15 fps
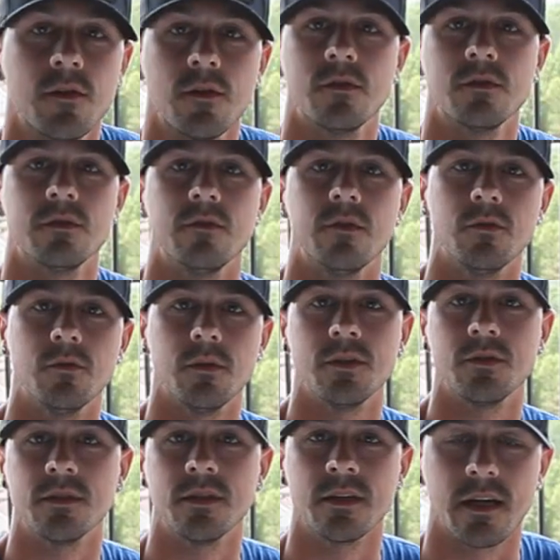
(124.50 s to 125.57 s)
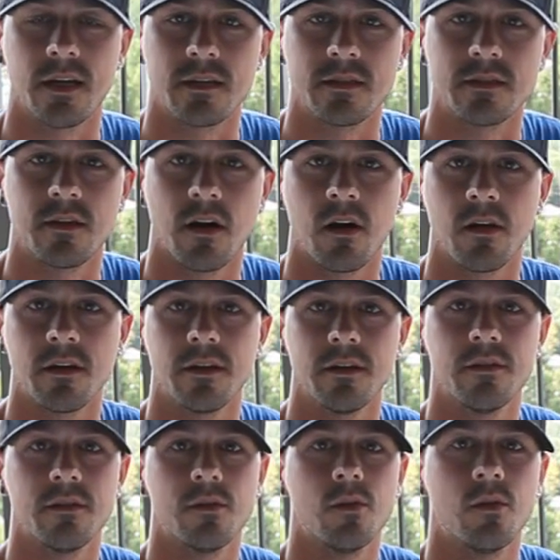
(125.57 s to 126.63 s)
for those of you interested in getting
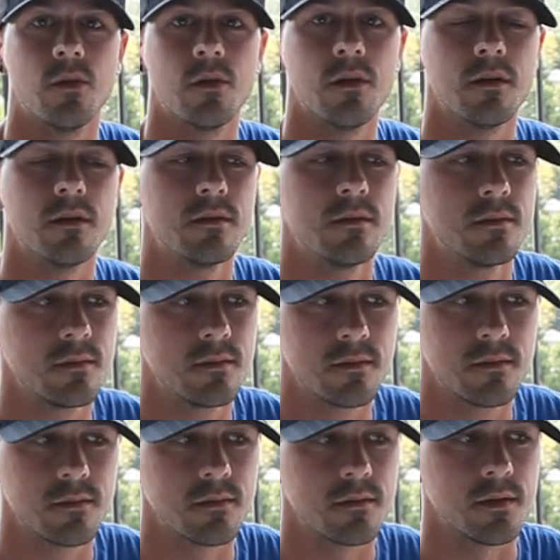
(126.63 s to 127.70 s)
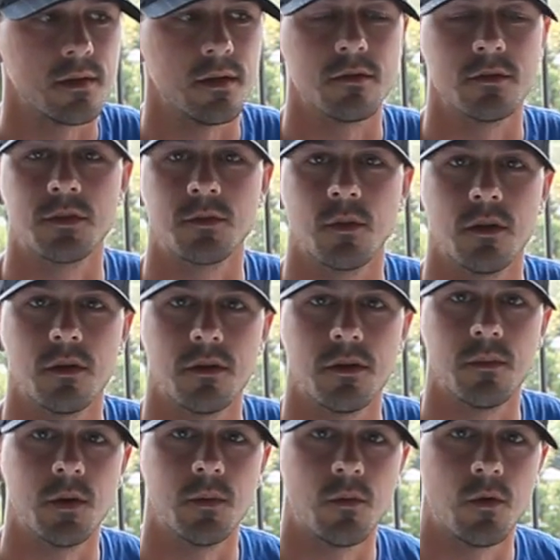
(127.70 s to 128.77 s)
started, or just want to learn
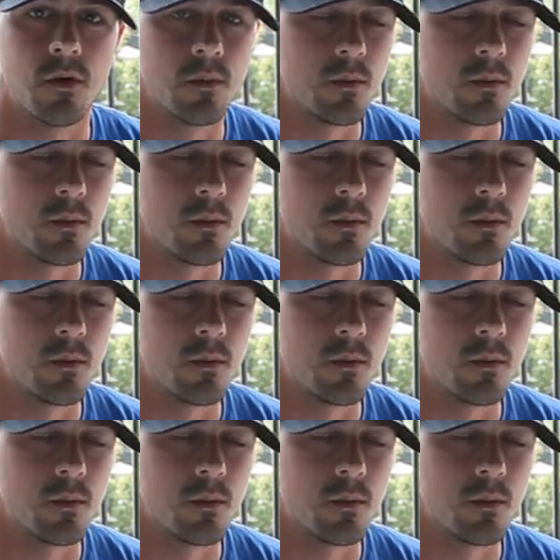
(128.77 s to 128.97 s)
a bit more